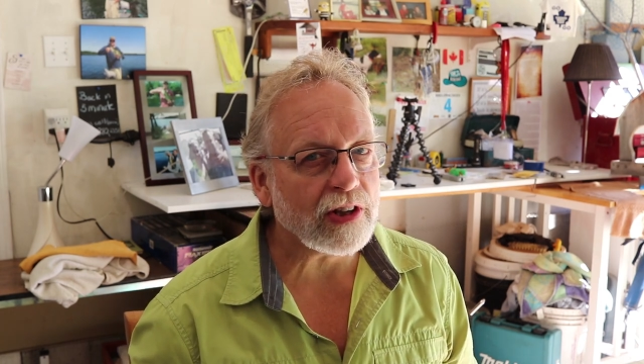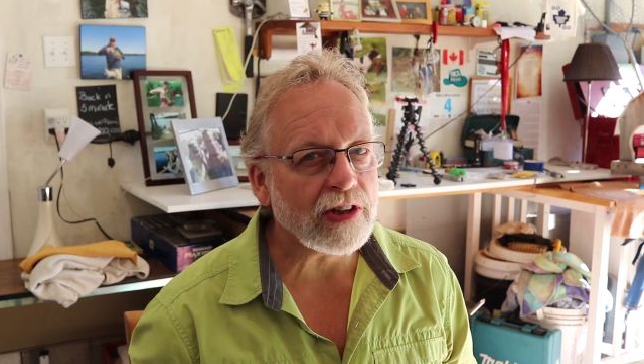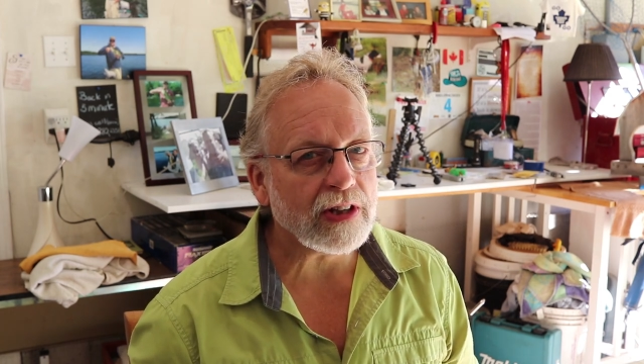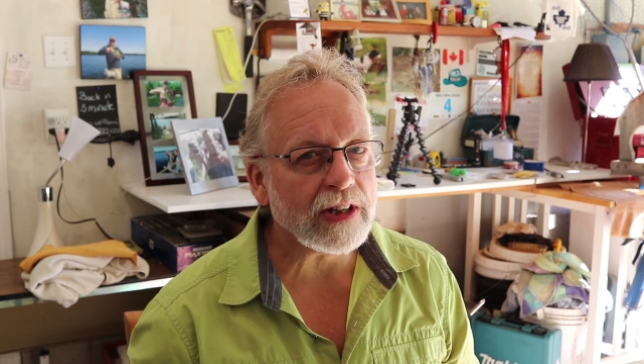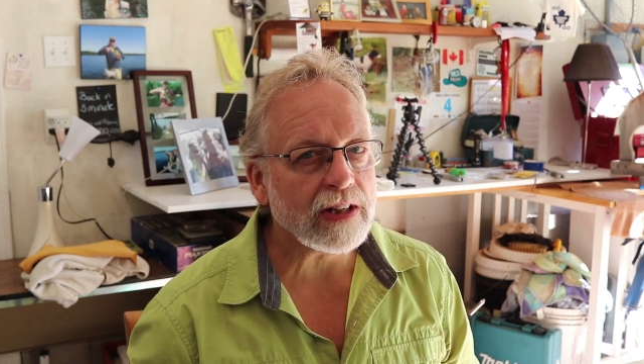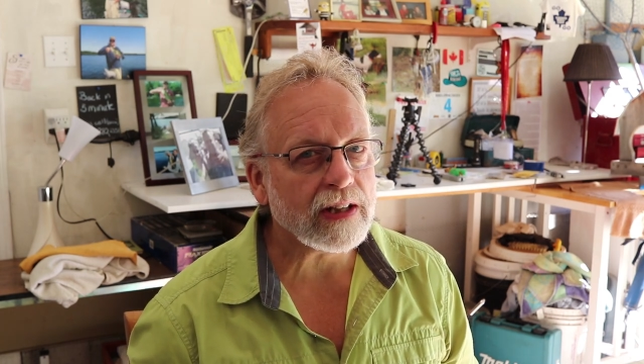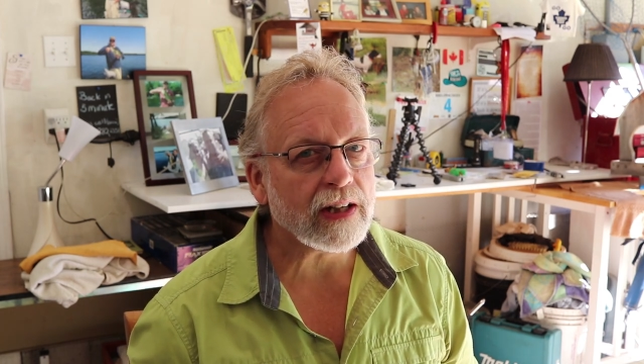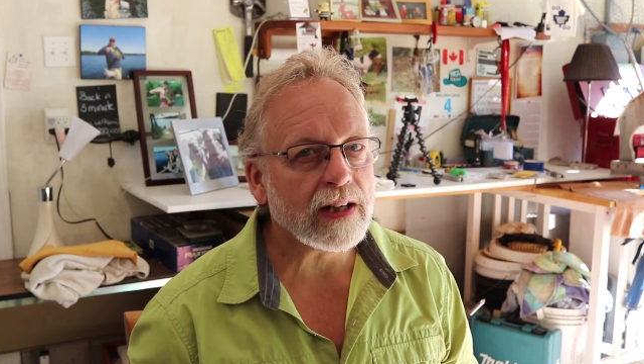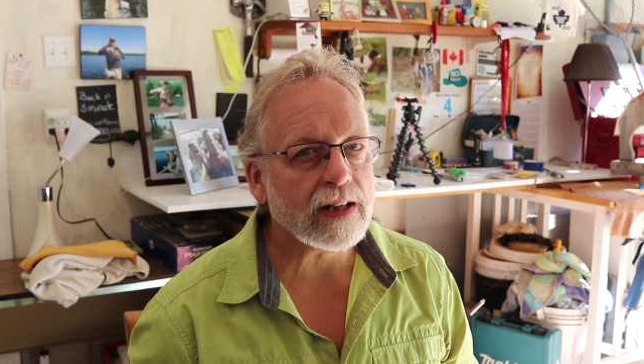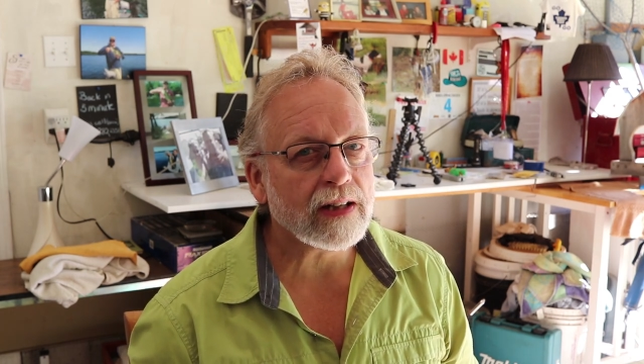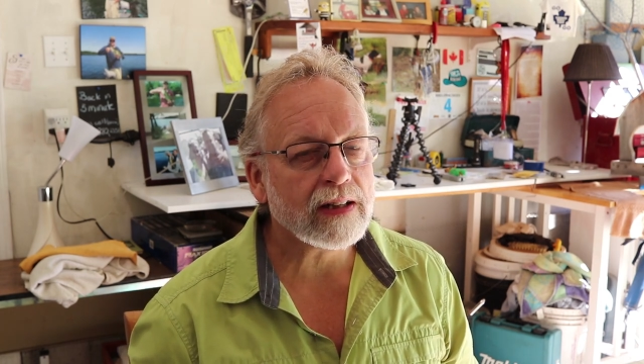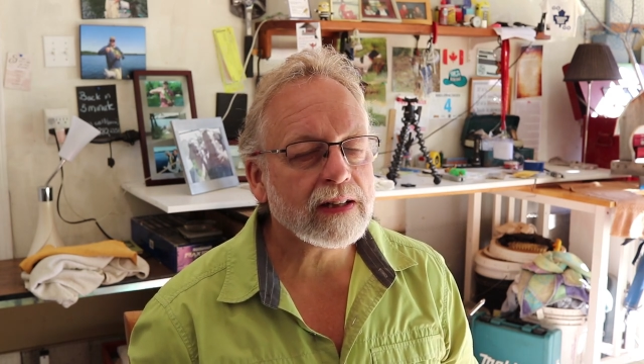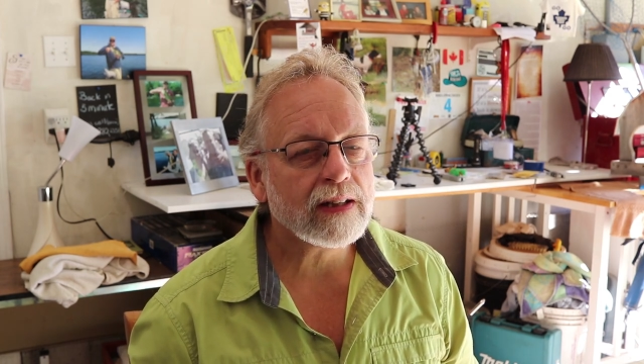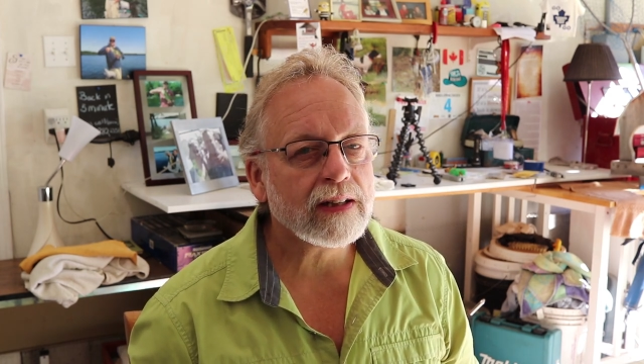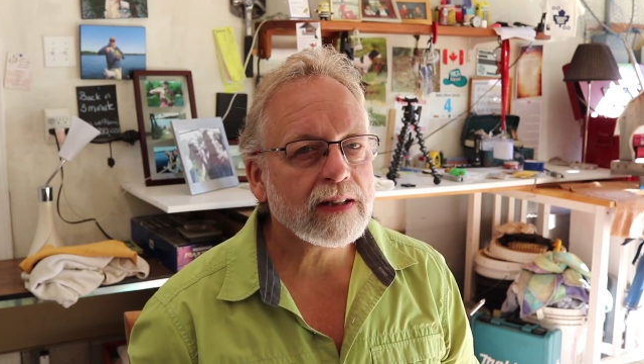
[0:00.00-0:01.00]
the
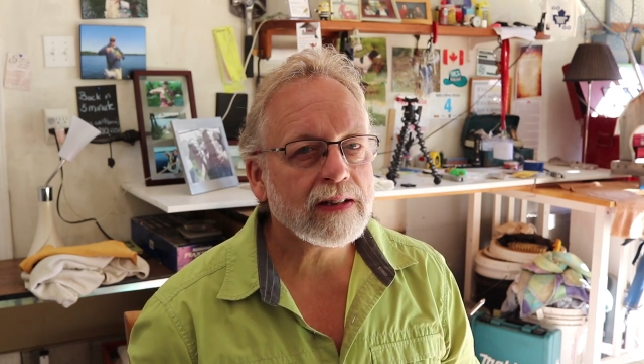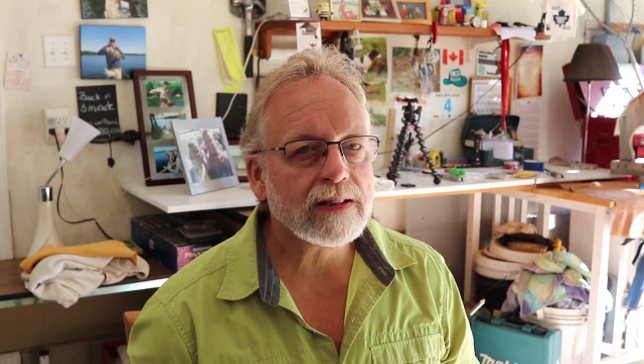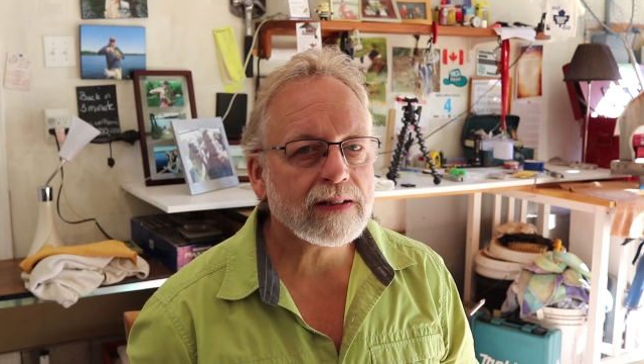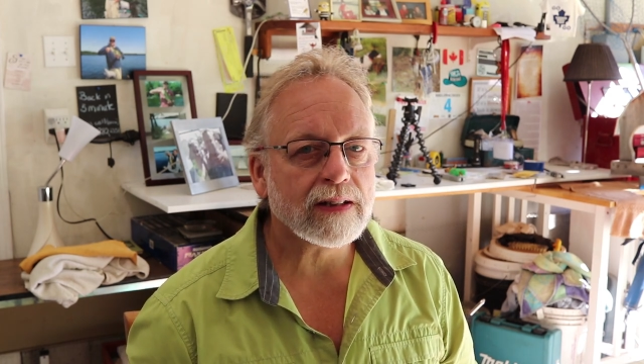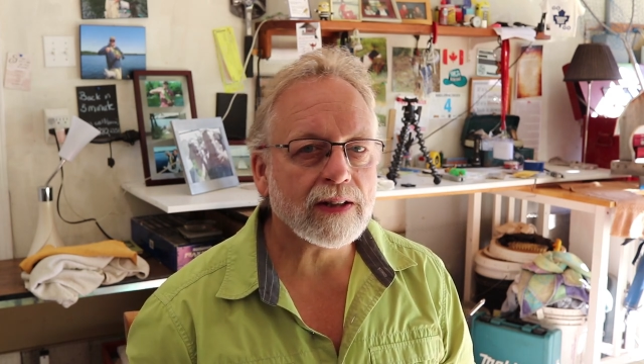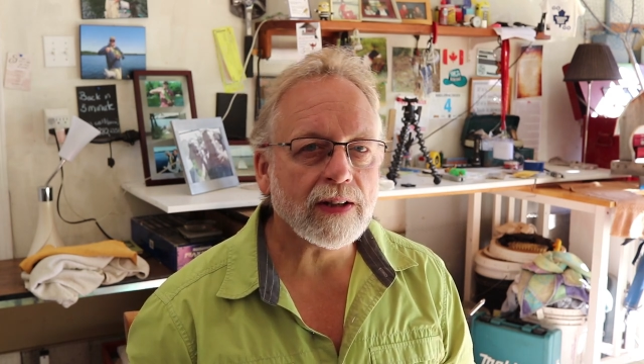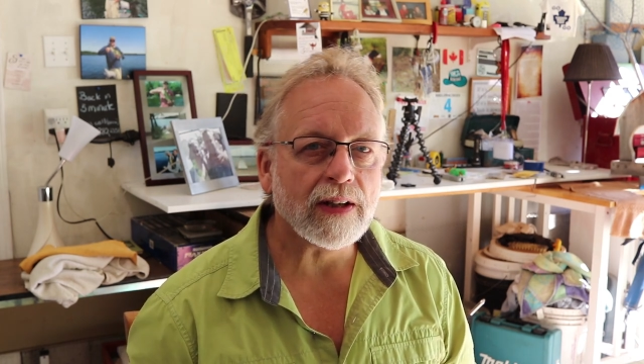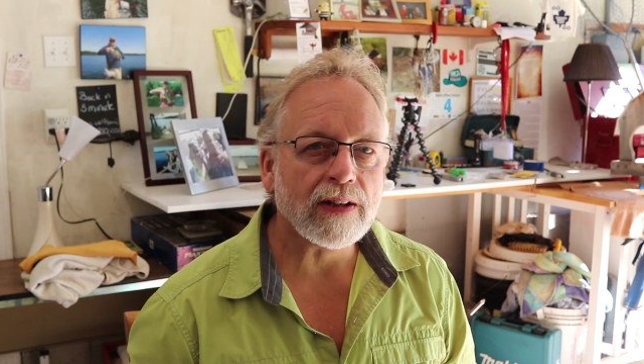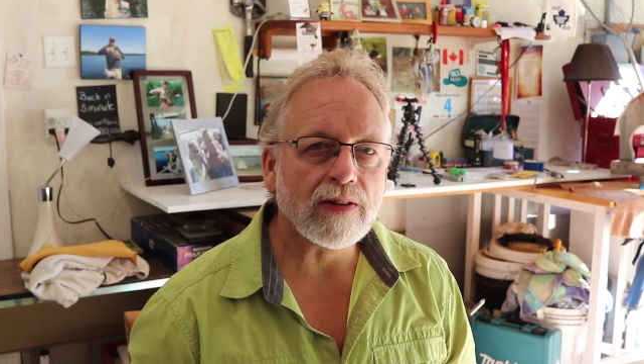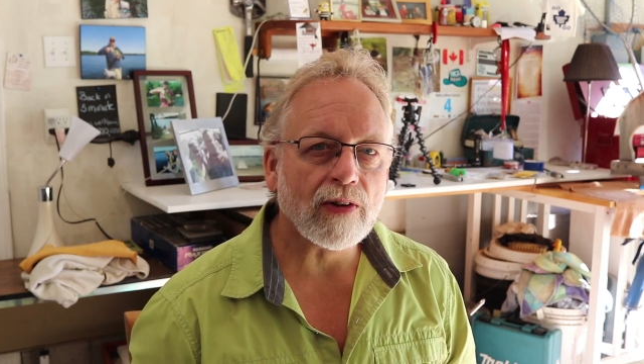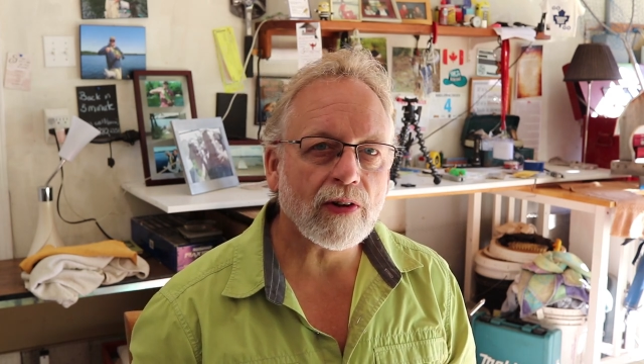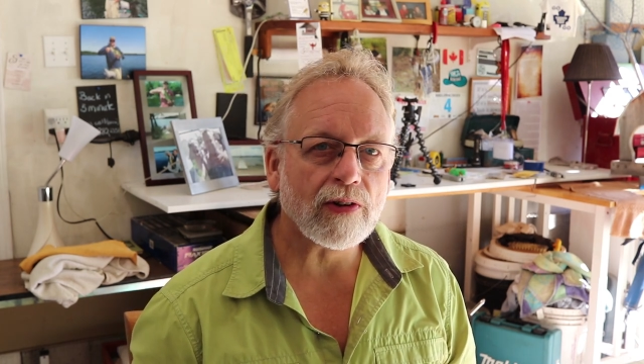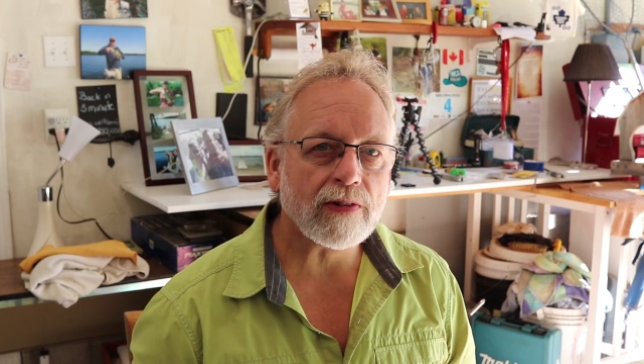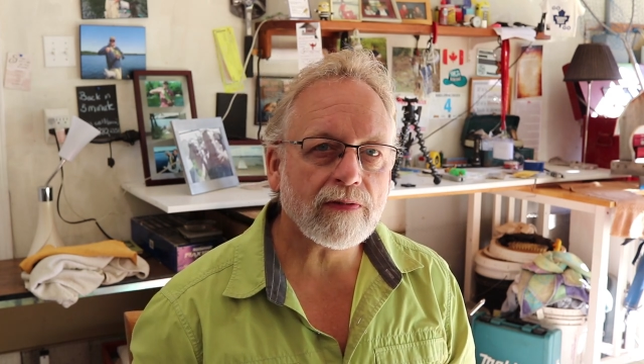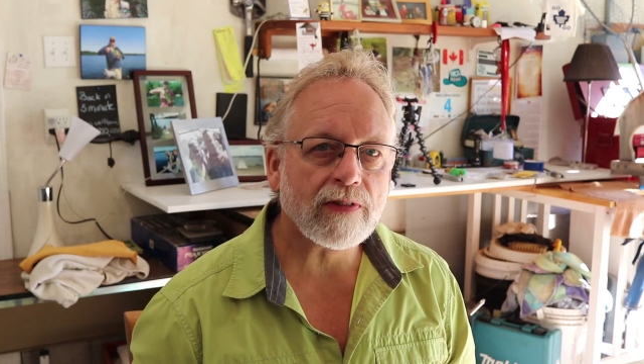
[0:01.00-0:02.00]

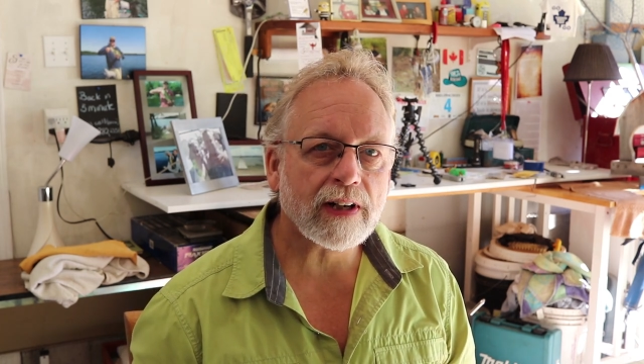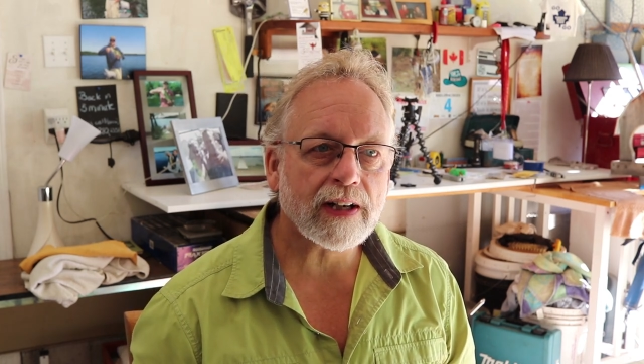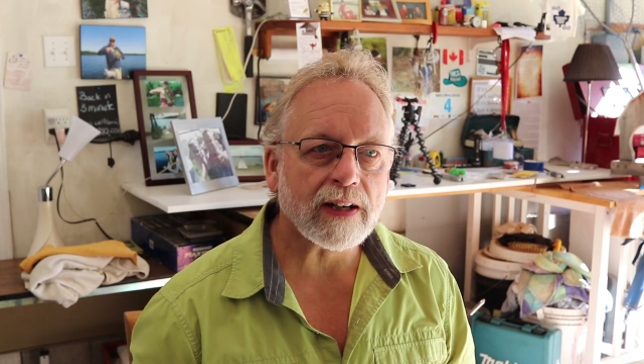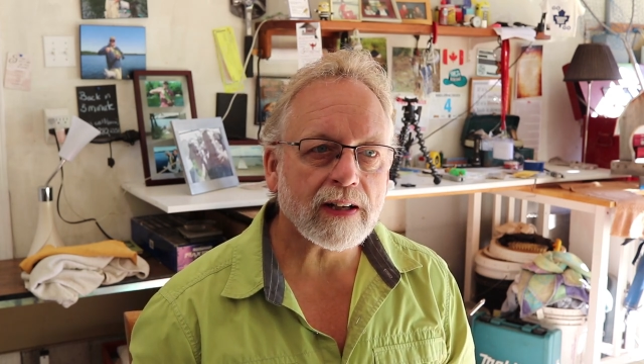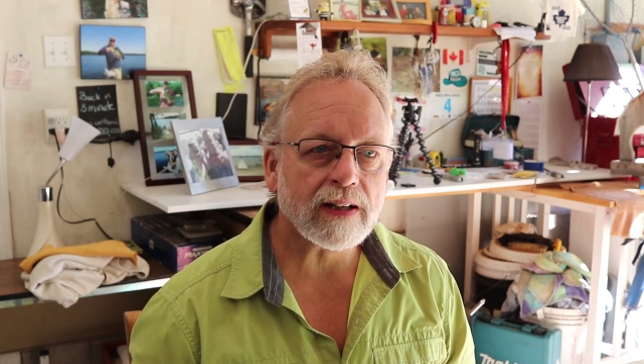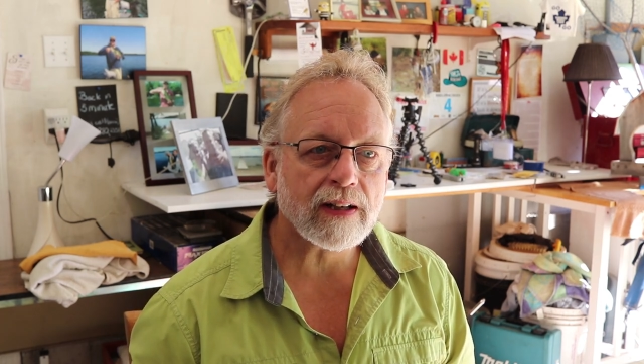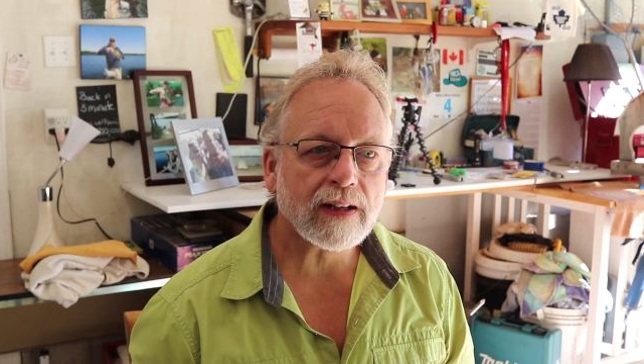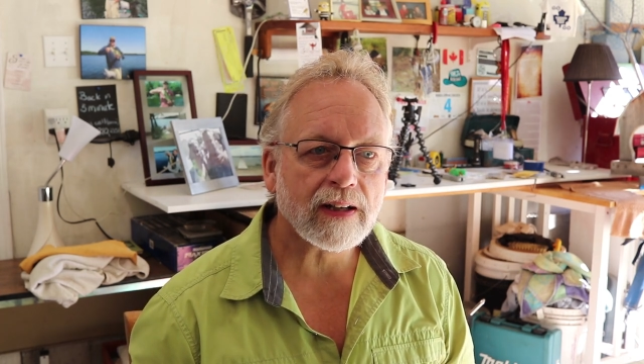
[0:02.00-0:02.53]
northern flicker.